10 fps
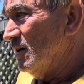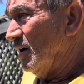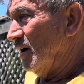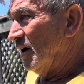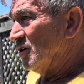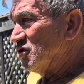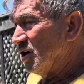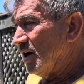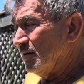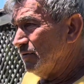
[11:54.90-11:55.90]
in a
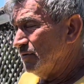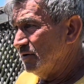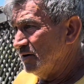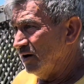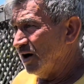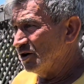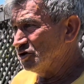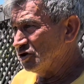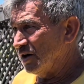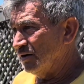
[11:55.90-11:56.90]
shrub, large
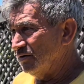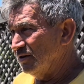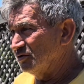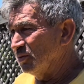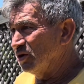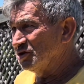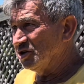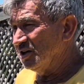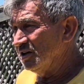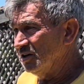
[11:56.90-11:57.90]
shrub, a small
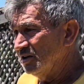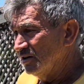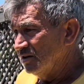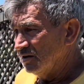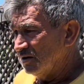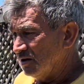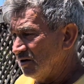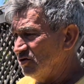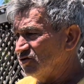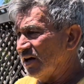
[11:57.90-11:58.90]
tree,
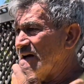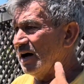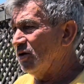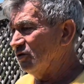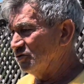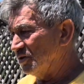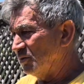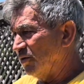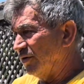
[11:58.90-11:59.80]
inside out, removing